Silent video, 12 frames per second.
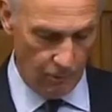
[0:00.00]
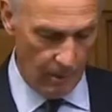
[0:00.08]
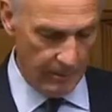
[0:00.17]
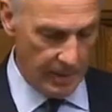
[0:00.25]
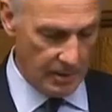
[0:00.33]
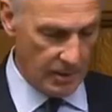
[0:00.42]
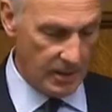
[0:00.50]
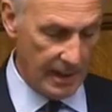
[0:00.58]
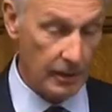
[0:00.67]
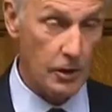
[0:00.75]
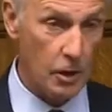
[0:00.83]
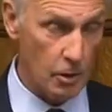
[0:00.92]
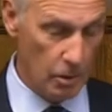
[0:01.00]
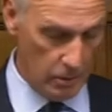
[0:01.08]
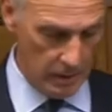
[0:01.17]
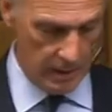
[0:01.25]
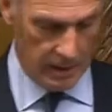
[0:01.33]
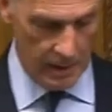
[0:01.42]
want me to tell you
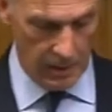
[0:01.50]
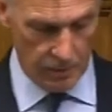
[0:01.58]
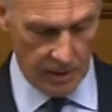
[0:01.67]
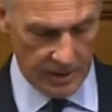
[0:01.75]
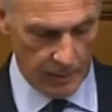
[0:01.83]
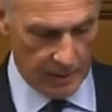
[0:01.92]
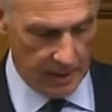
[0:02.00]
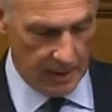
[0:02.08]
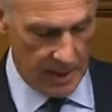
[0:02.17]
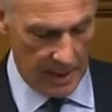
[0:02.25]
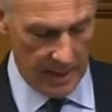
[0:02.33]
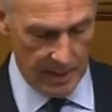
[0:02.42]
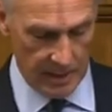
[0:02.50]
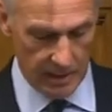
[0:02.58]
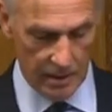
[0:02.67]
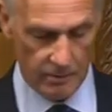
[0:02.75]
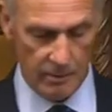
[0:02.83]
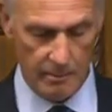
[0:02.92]
just what a kind,
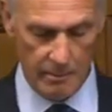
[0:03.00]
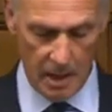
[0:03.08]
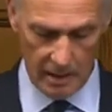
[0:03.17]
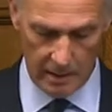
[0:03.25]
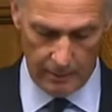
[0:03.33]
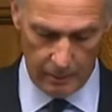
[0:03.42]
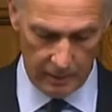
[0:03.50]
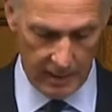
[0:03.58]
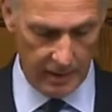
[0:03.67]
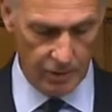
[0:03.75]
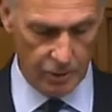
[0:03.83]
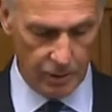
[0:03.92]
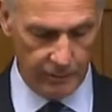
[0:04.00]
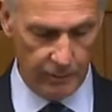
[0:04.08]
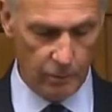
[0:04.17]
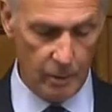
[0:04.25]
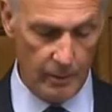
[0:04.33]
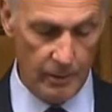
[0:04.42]
remarkable and dutiful
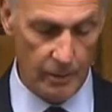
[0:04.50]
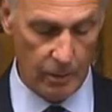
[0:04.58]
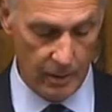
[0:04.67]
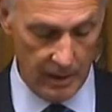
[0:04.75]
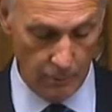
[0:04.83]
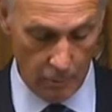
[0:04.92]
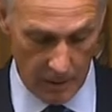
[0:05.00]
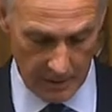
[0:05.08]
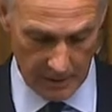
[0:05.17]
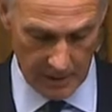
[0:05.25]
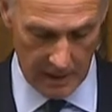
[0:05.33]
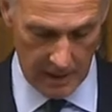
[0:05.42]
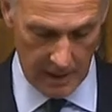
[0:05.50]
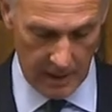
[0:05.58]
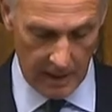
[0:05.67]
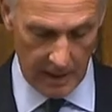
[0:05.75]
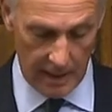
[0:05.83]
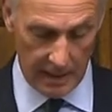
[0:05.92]
woman the Queen was,
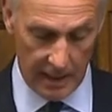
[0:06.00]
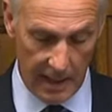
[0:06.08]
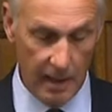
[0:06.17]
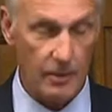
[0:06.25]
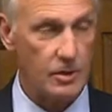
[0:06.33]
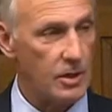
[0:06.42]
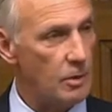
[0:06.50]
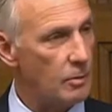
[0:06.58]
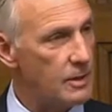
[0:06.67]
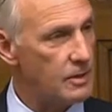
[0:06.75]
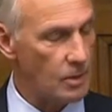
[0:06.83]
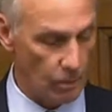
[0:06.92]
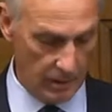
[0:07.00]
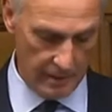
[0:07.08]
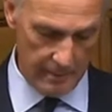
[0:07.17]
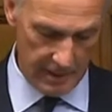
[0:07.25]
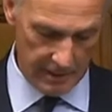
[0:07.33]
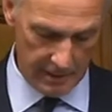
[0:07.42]
and how she will be sorely
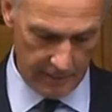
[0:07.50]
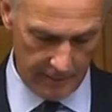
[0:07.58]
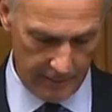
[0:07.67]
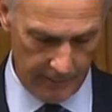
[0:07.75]
missed.